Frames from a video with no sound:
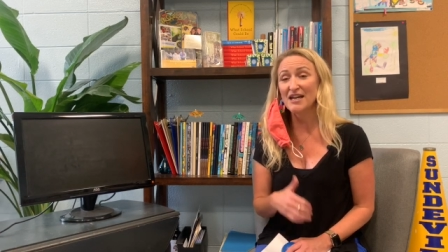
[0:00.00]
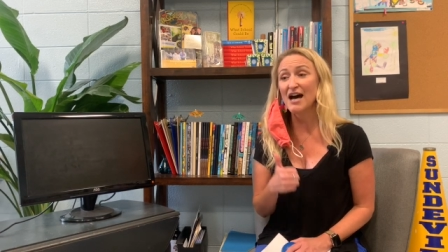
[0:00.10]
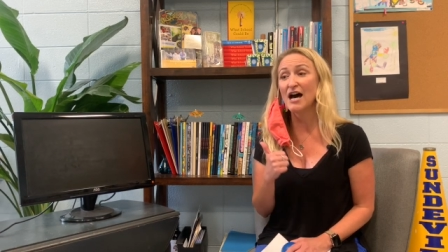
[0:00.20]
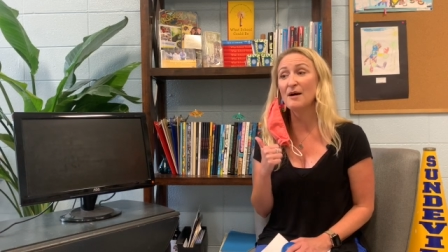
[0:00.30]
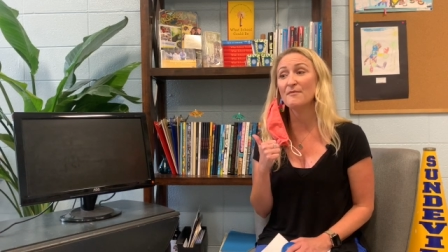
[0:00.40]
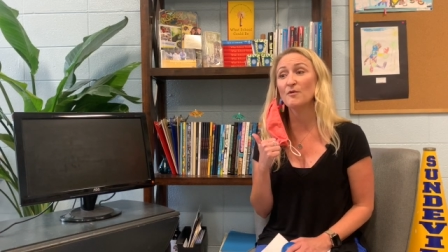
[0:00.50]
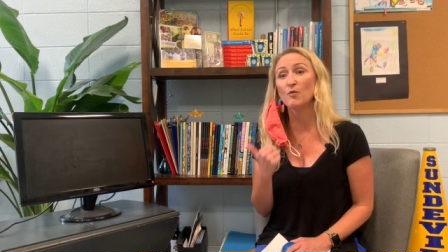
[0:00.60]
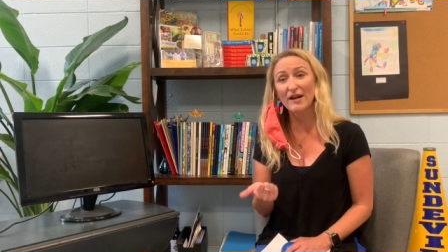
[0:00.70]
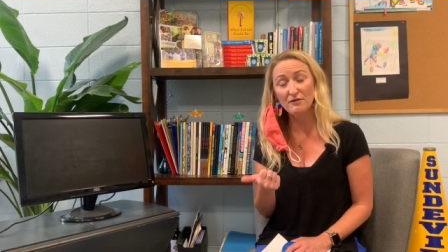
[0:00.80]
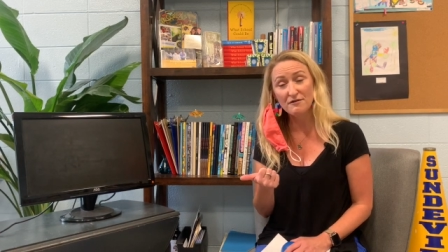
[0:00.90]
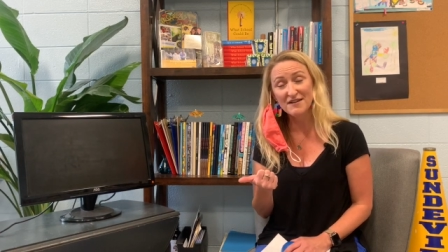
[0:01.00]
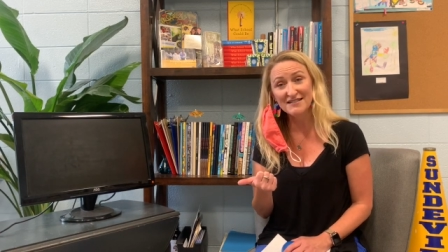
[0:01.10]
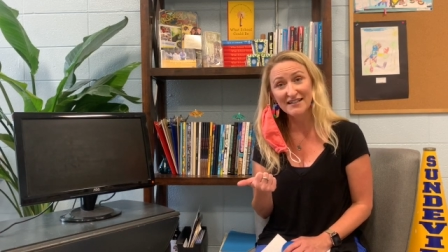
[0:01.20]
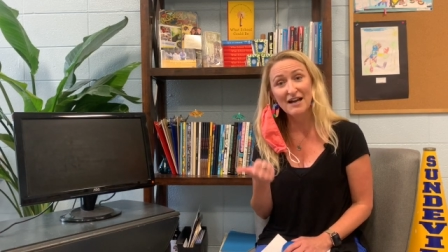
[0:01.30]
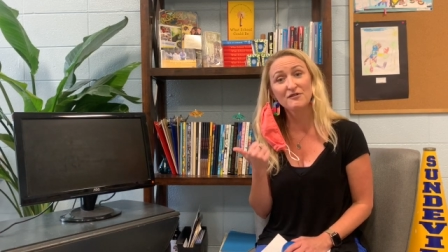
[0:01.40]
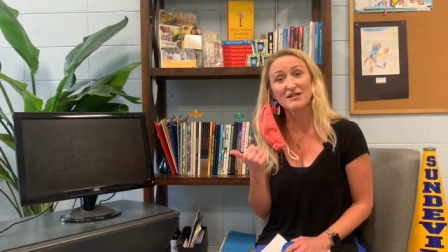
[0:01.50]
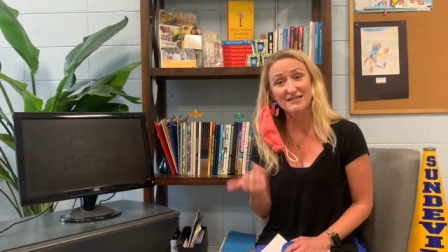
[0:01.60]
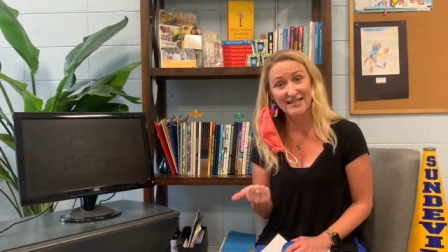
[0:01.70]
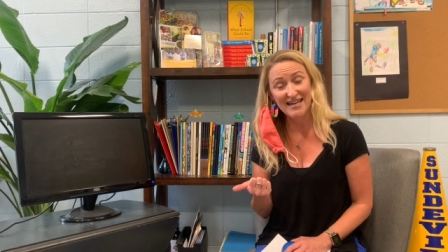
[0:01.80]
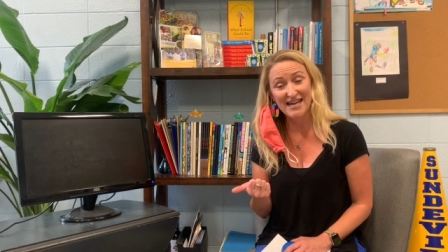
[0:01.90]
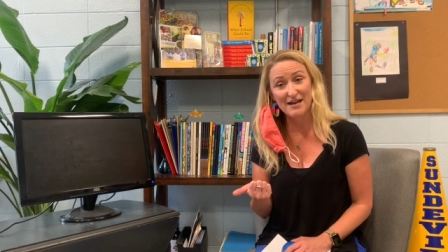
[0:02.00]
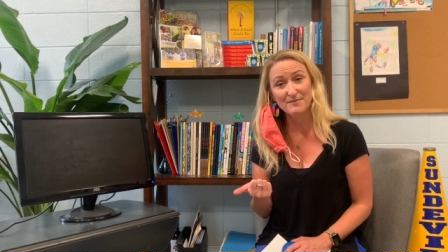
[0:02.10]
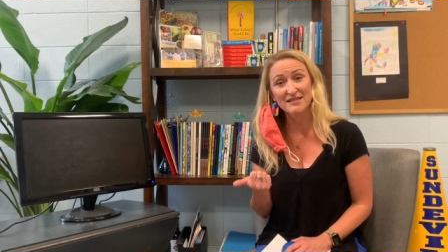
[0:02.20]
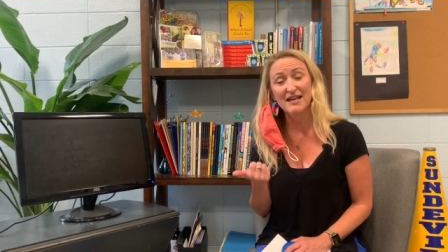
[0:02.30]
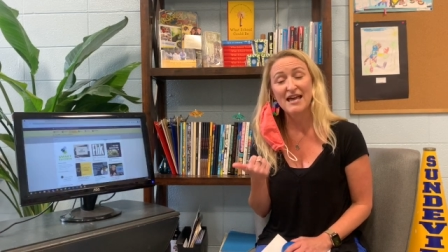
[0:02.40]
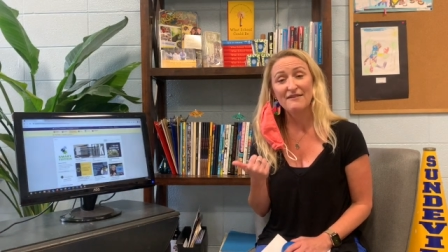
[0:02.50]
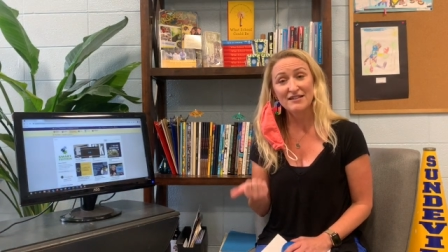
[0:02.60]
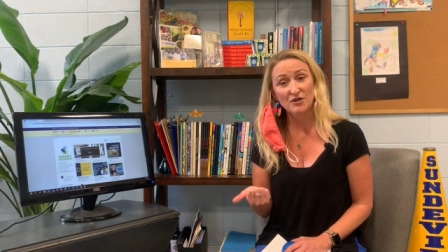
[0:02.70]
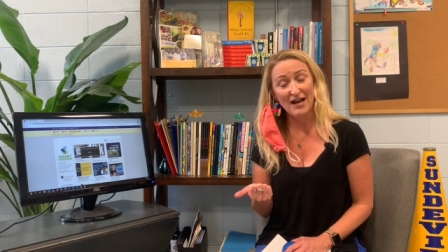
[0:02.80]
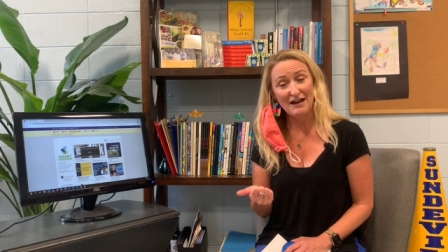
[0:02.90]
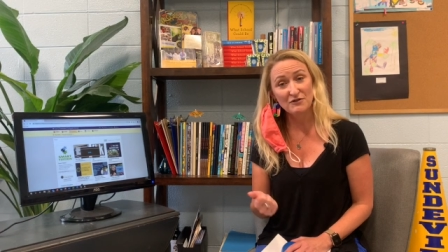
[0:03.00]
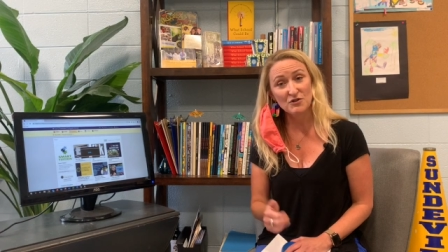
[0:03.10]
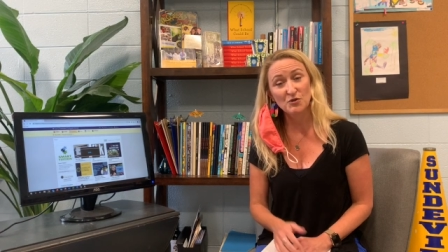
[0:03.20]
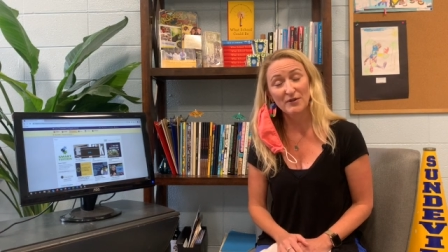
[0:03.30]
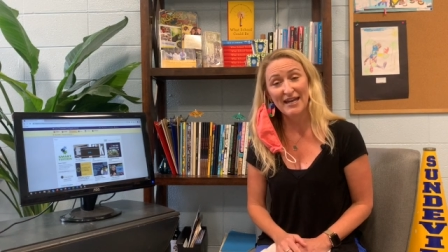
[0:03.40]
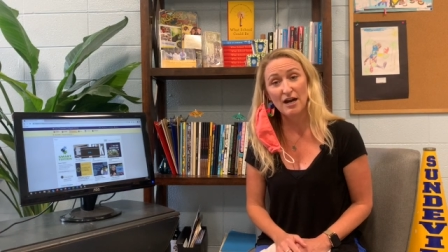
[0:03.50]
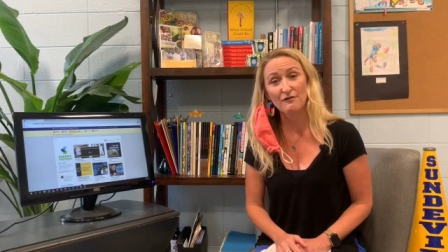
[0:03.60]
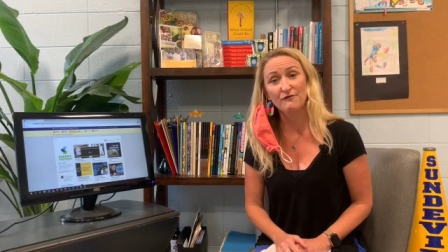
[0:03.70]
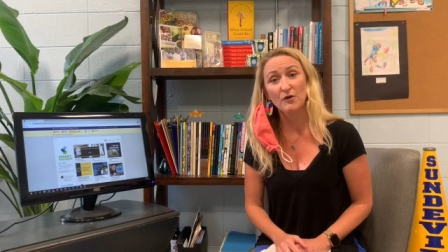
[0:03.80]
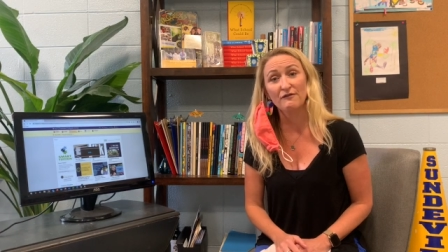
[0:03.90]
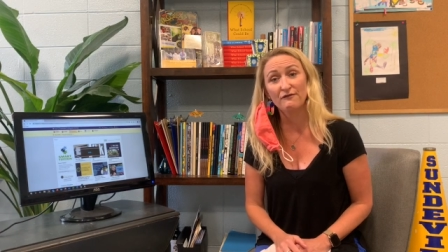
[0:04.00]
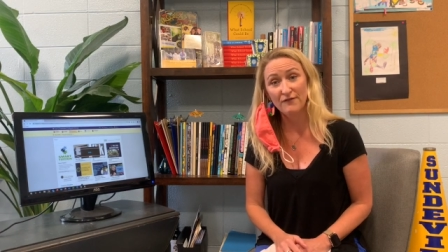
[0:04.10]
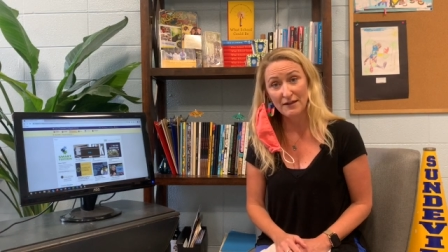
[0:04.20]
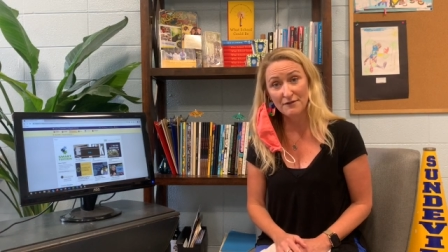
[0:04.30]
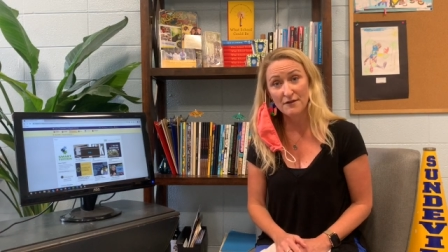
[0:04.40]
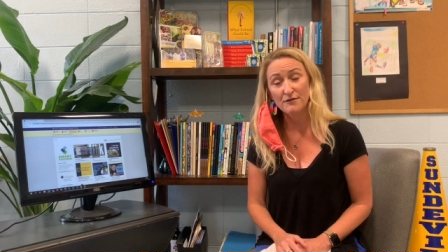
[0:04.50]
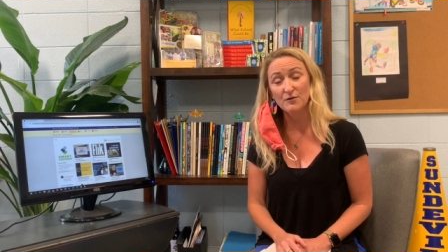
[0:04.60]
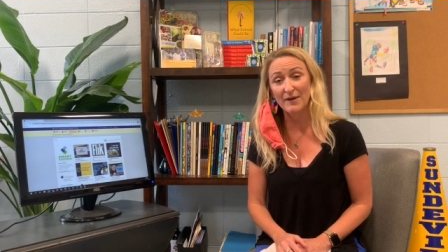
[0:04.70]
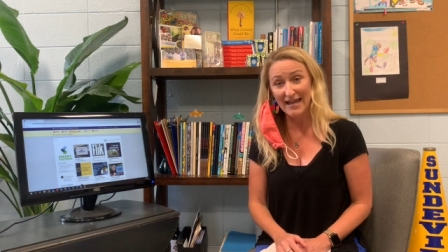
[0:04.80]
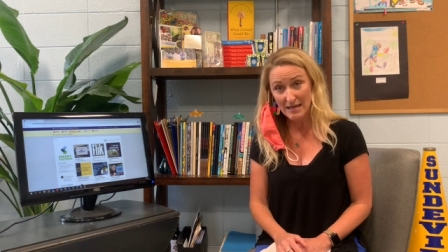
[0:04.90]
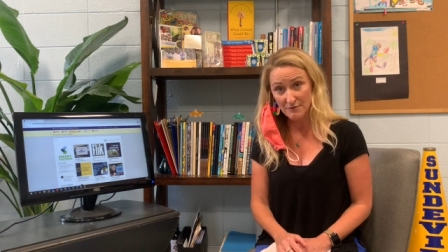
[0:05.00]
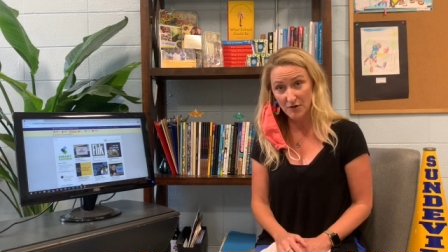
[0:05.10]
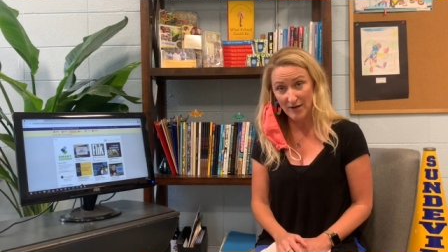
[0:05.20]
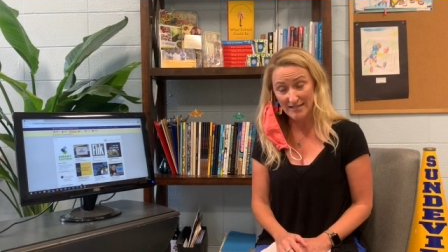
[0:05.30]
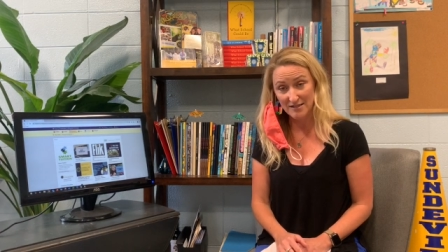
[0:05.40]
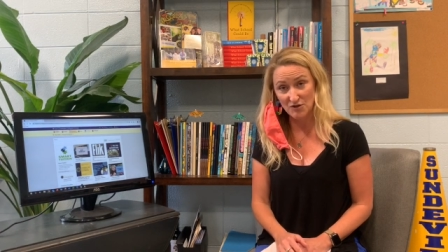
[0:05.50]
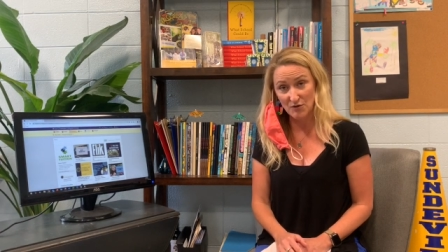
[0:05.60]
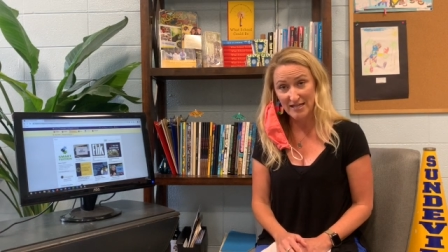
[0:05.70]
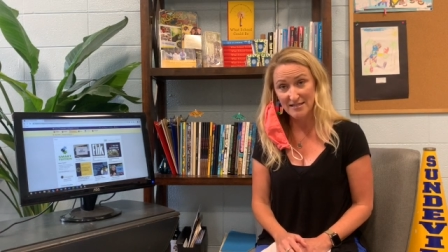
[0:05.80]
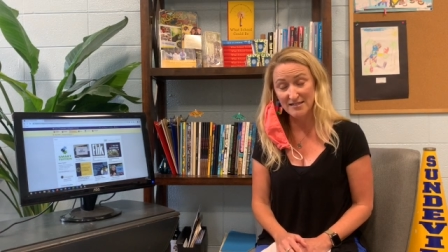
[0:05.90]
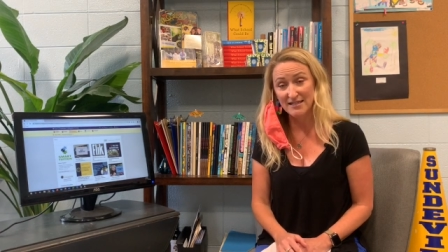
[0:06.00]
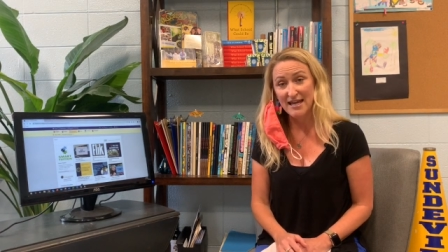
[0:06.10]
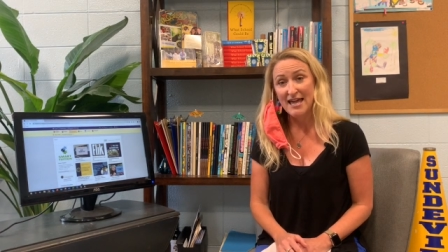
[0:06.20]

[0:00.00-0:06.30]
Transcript: Um, one other thing to cover is CAMS. That's our after school care for fifth through eighth grade students.